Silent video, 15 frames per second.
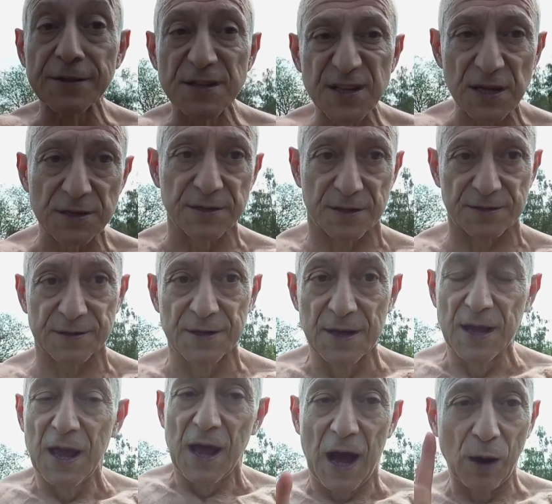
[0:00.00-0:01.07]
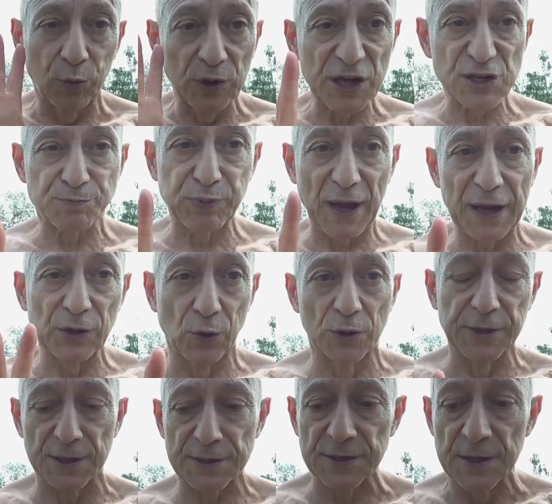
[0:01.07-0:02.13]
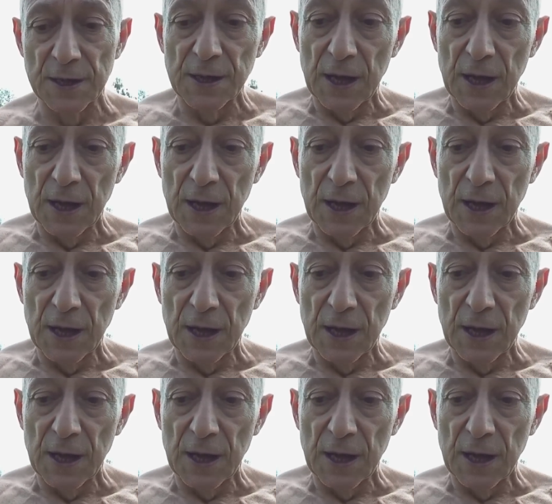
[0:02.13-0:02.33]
diseases. I will explain all this.